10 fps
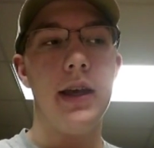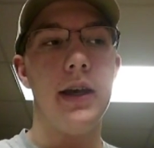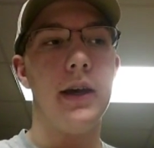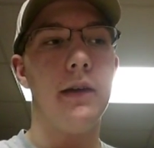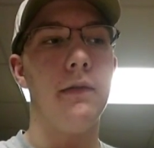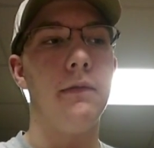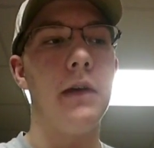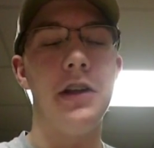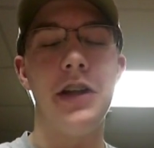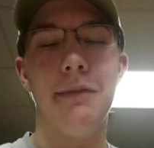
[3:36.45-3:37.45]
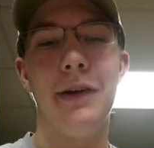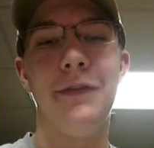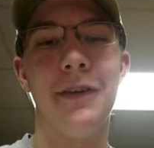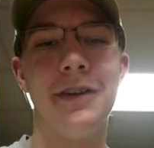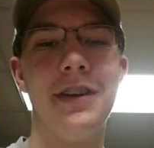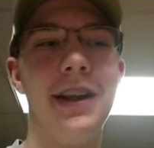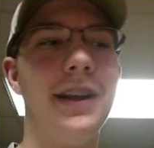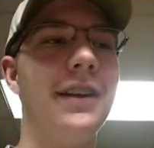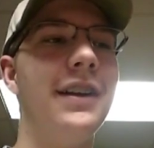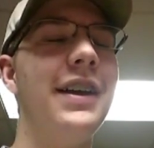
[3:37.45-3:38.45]
I shot my first
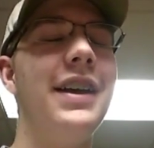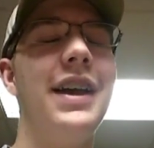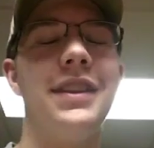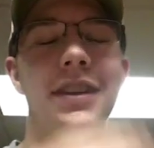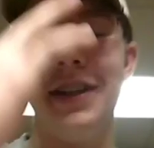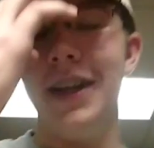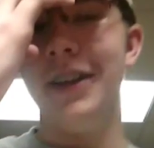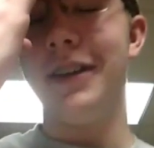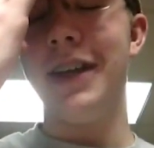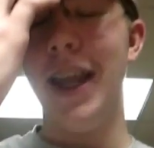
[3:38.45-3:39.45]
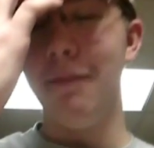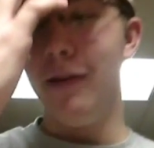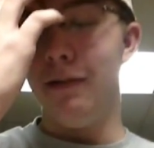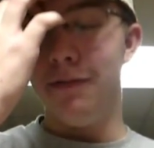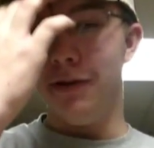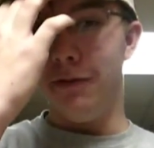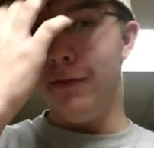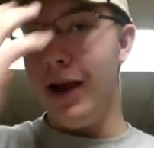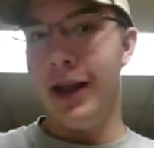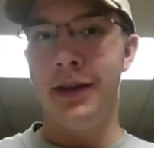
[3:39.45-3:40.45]
deer, and the deer came off to the
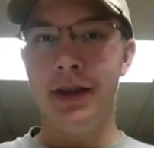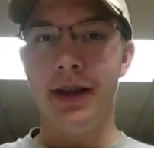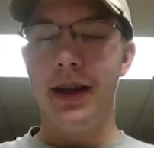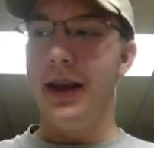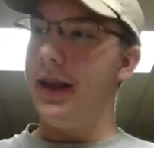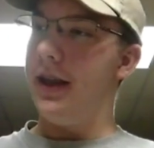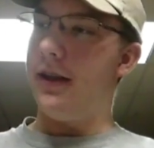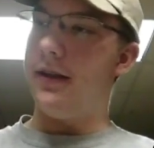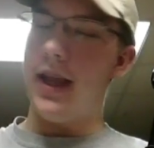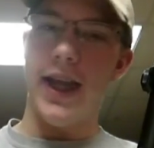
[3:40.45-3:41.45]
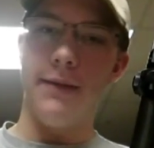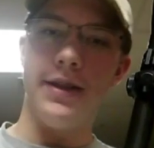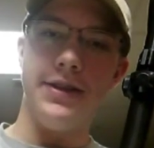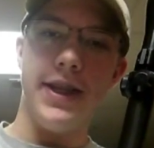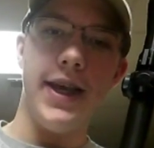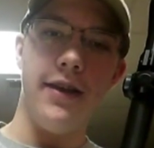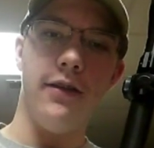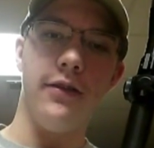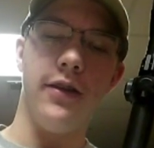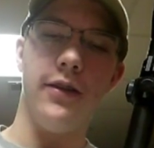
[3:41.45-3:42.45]
right, and I got my dad
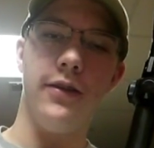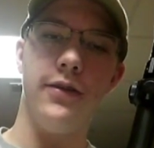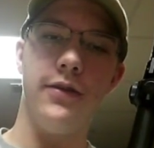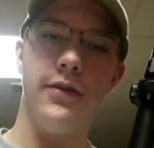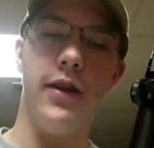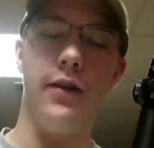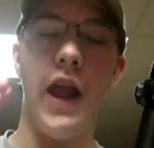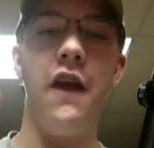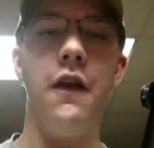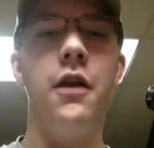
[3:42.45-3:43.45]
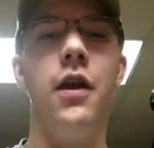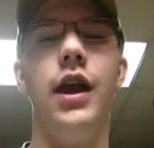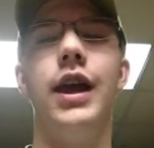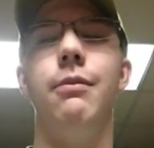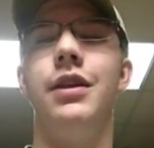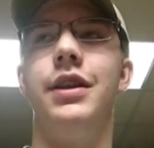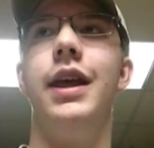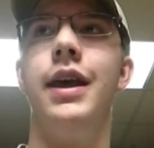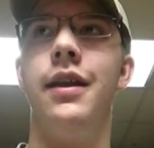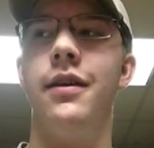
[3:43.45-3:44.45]
I got my
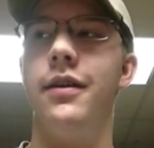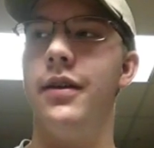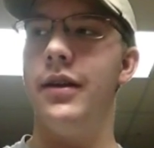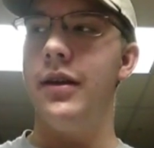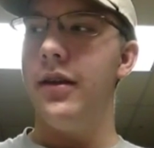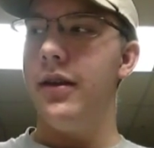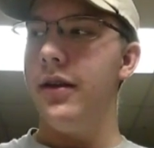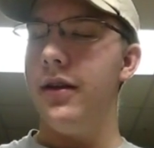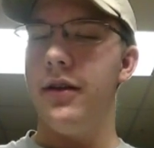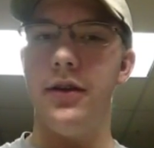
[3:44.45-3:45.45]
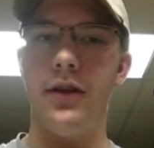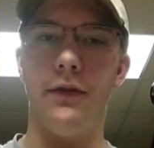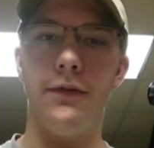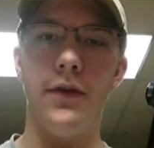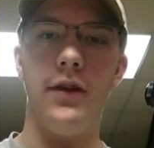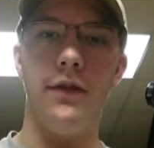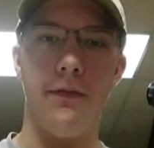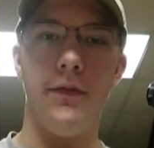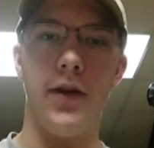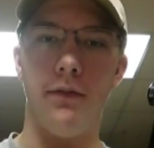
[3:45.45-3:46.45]
dad to the front of
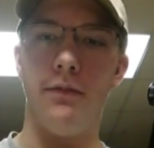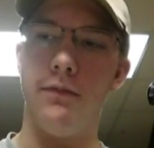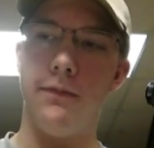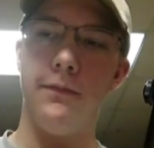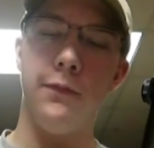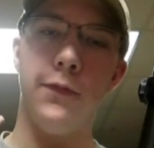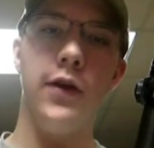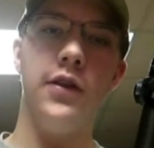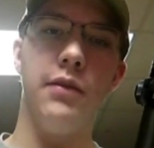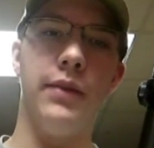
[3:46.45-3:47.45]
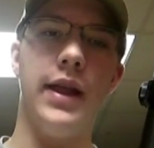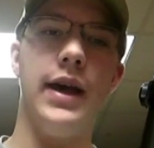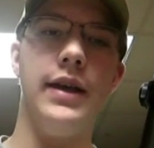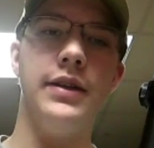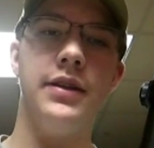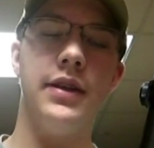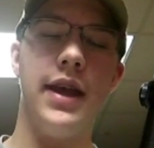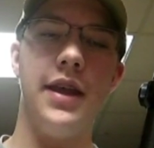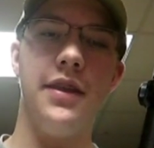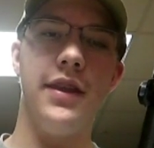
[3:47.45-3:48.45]
the blind,
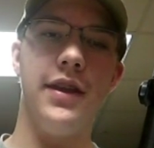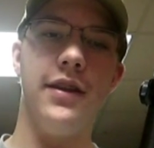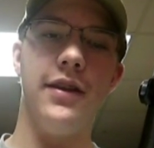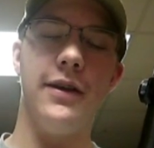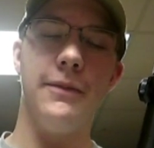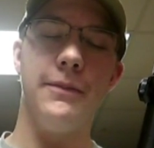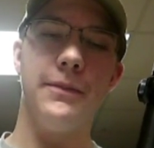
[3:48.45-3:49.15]
and then